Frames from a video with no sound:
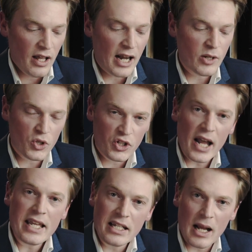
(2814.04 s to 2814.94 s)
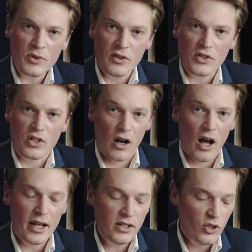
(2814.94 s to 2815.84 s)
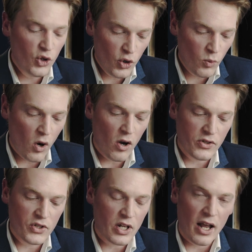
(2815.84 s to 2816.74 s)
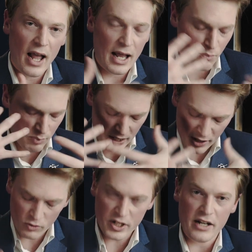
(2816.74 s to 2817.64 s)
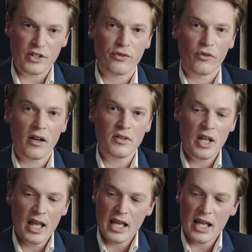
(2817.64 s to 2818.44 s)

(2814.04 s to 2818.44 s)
And he was taking it up to this guy who had blood all down his front.